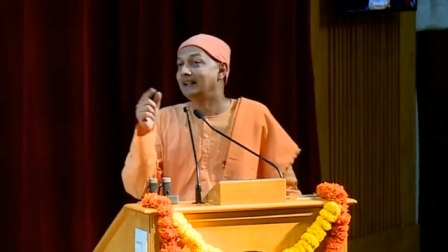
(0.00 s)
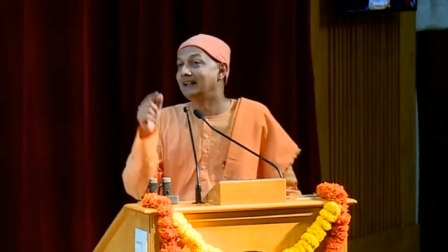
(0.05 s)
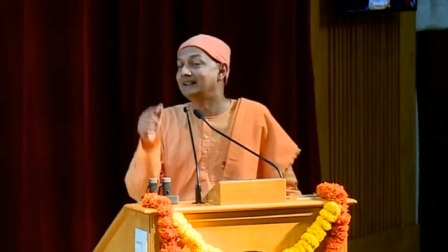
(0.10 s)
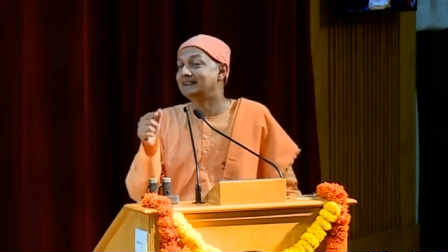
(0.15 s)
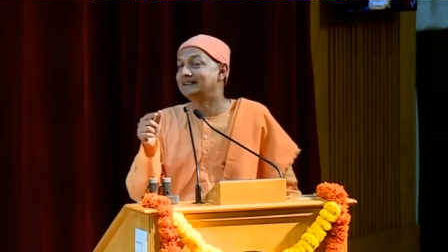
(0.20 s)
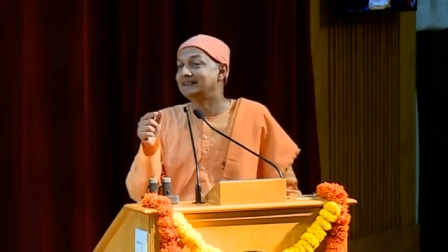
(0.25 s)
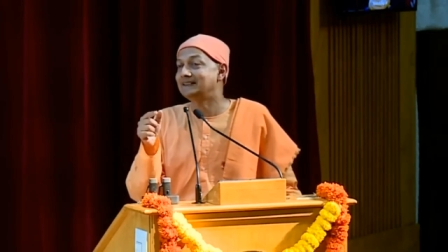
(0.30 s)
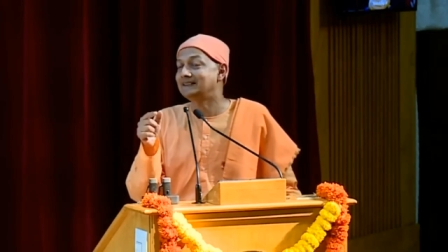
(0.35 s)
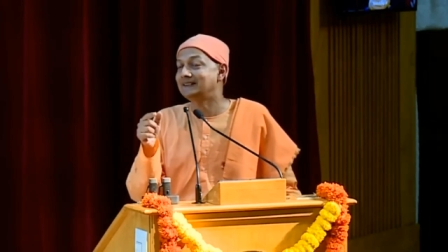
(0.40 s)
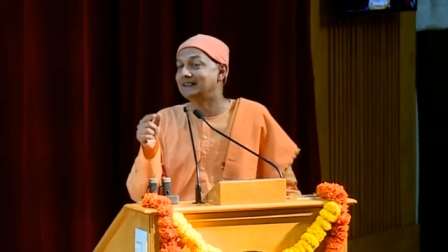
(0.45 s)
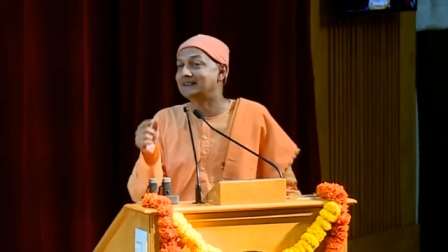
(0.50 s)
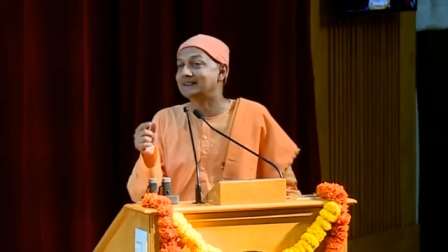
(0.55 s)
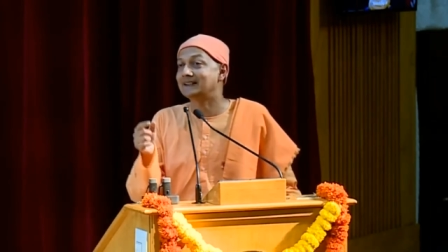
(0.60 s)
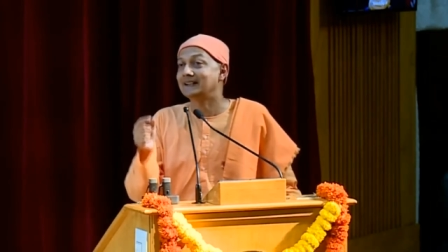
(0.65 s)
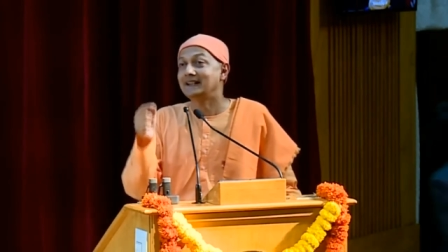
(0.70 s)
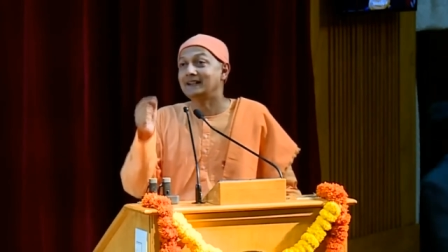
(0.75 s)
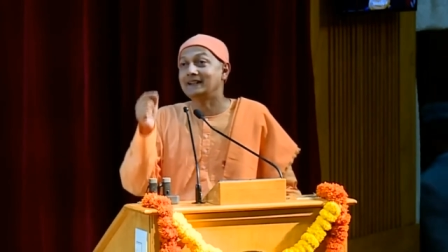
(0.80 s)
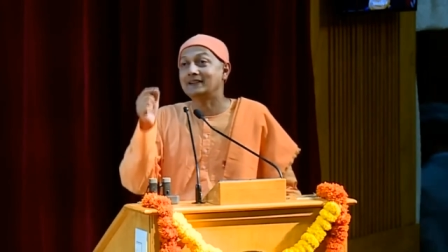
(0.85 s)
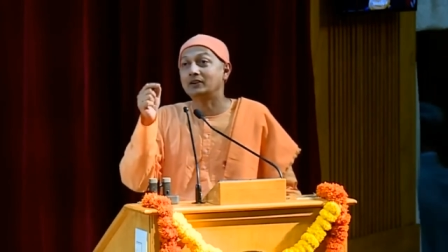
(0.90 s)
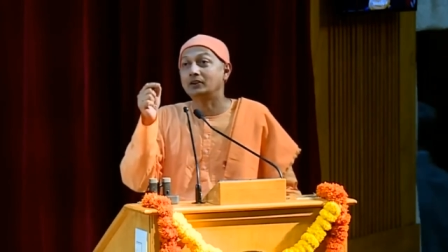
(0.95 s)
existence
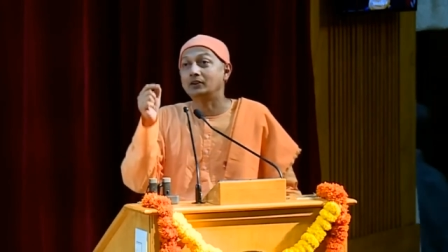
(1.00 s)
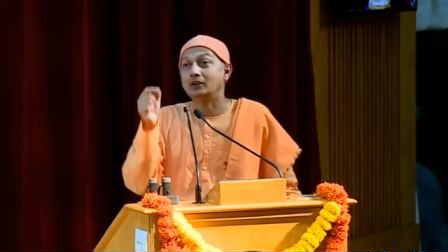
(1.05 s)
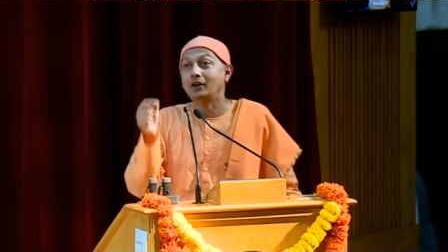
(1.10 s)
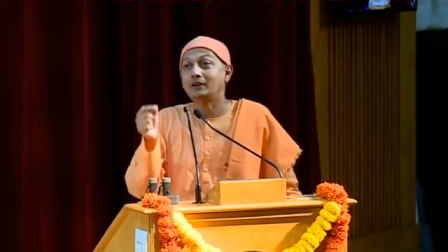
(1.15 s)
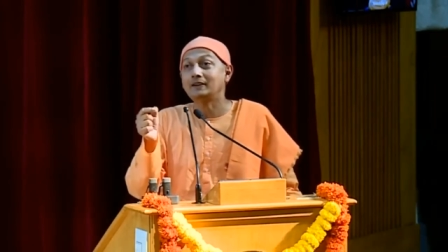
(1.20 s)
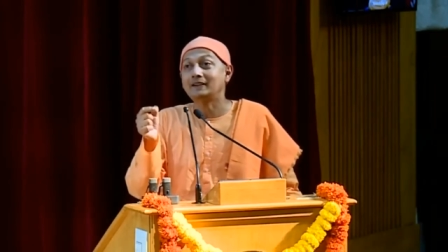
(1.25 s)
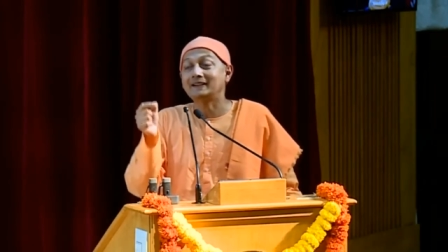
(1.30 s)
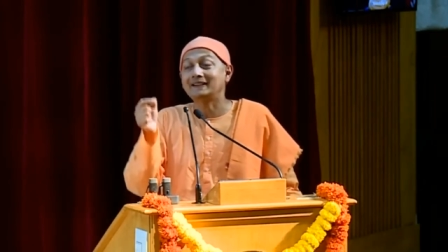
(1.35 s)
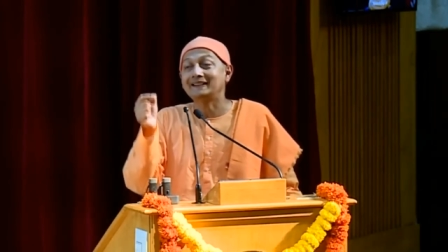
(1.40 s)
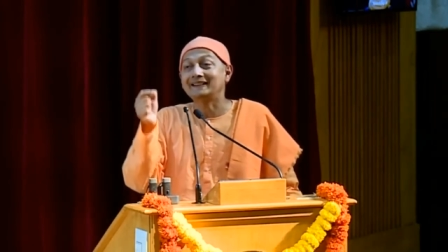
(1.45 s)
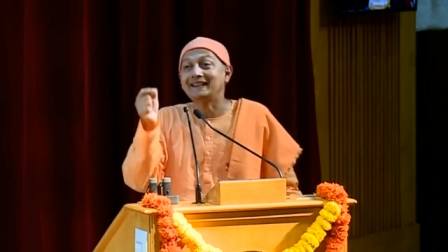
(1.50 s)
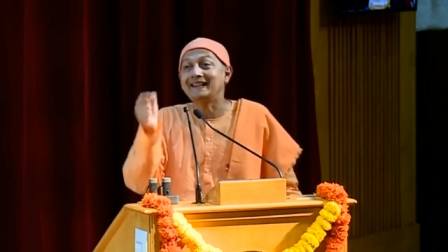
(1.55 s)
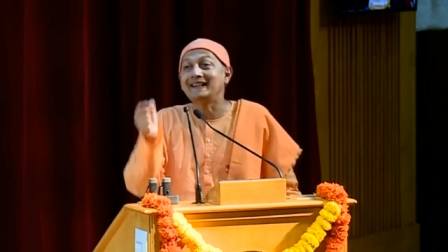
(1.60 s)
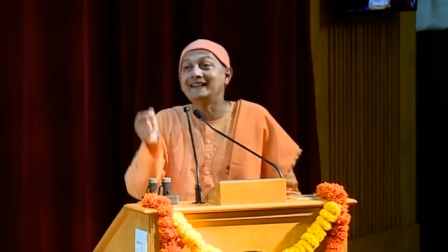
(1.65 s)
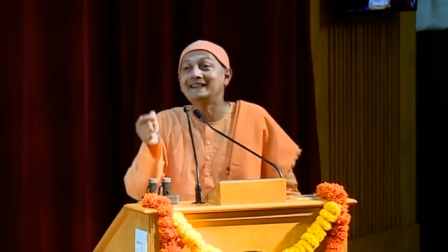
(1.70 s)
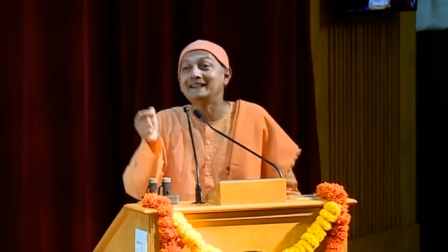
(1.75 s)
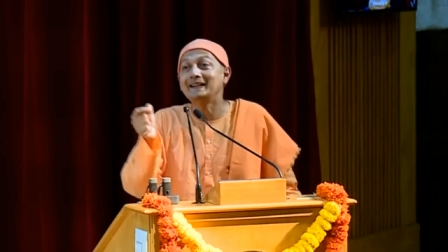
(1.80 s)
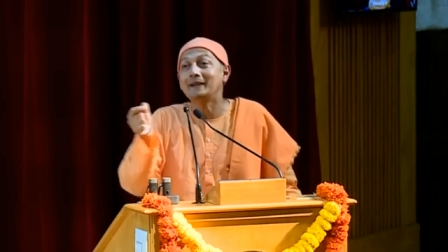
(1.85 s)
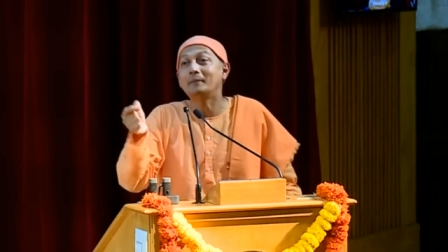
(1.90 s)
is not a thing